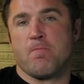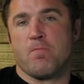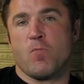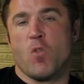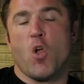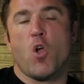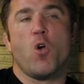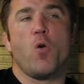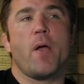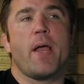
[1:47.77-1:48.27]

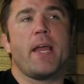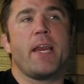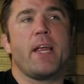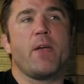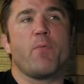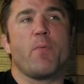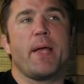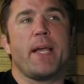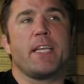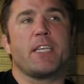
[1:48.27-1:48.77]
who any
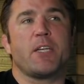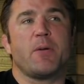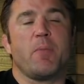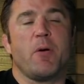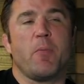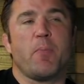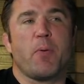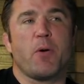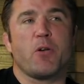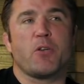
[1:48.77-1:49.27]

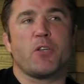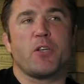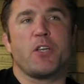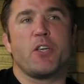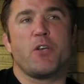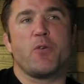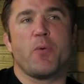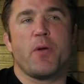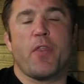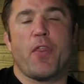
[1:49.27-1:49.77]
reasonable person
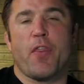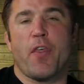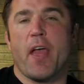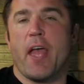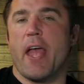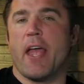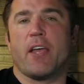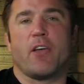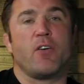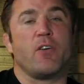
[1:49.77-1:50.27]
you would think,
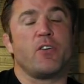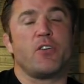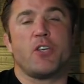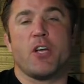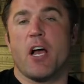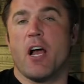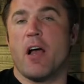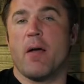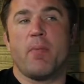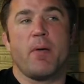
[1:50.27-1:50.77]
hey, good
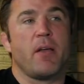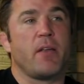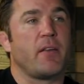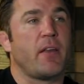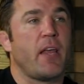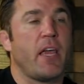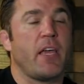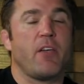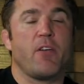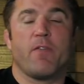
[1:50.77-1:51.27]
job,
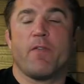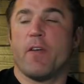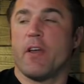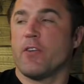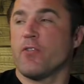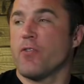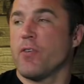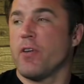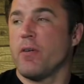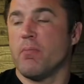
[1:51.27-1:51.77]
take your
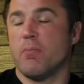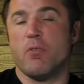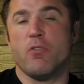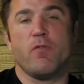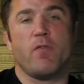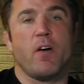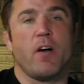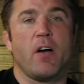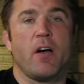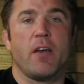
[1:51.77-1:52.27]
victory,
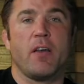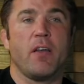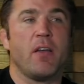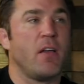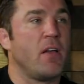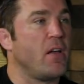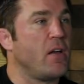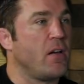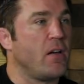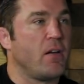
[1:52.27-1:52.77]
move on.
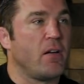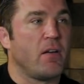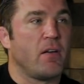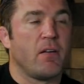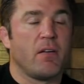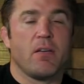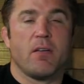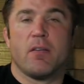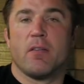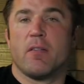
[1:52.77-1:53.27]

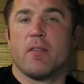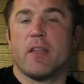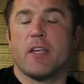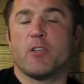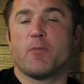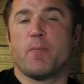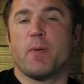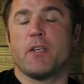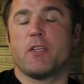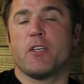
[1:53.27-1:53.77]
This
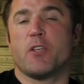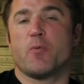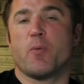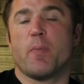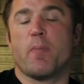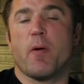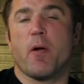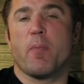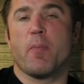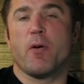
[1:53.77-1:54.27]
business with
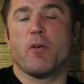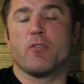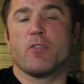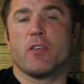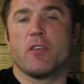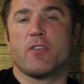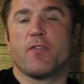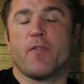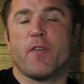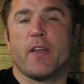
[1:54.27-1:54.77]
Barboza
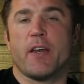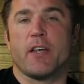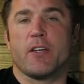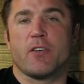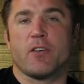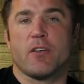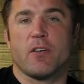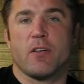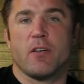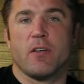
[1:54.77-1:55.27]
is
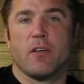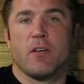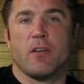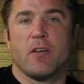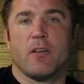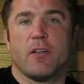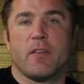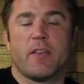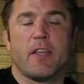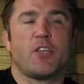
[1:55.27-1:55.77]
finished.
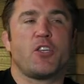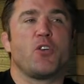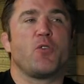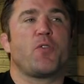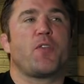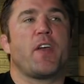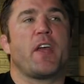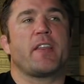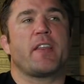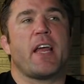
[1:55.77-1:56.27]
That you
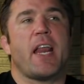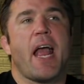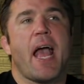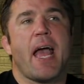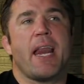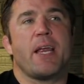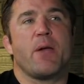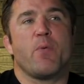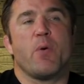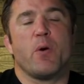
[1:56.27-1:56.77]
think that
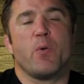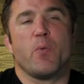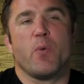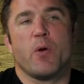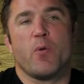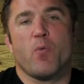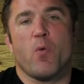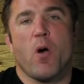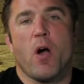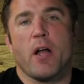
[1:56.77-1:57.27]
anyone
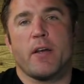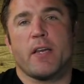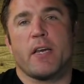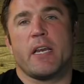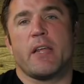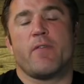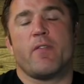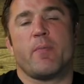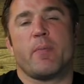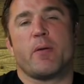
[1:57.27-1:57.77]
would want and
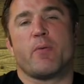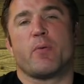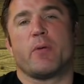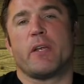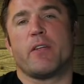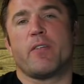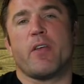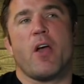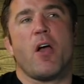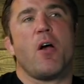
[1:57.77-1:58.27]
even be
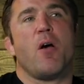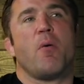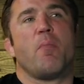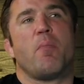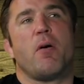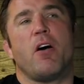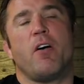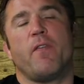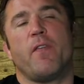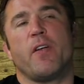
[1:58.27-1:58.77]
relieved.
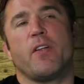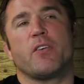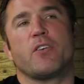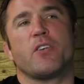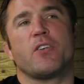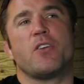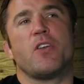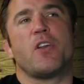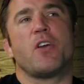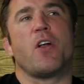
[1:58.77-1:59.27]
Paul Felder
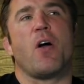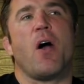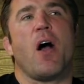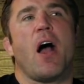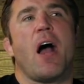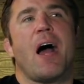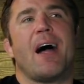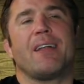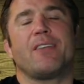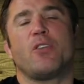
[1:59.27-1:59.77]
says, no,
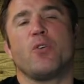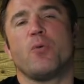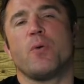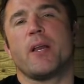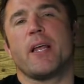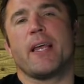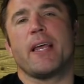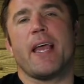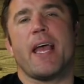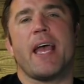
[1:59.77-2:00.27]
I'll do it
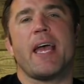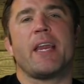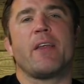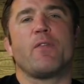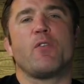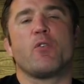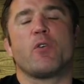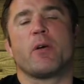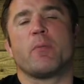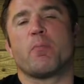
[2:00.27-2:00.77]
again if
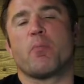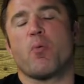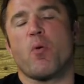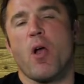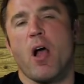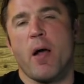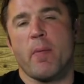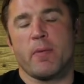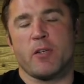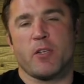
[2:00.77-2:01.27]
you can
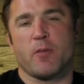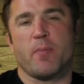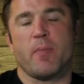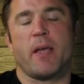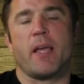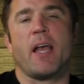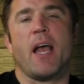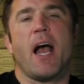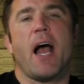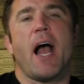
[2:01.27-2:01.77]
promise
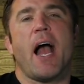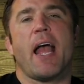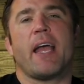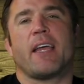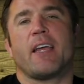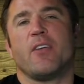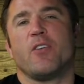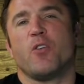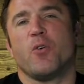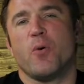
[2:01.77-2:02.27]
me I
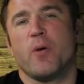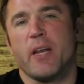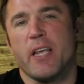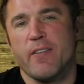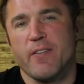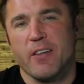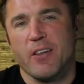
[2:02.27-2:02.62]
can do it even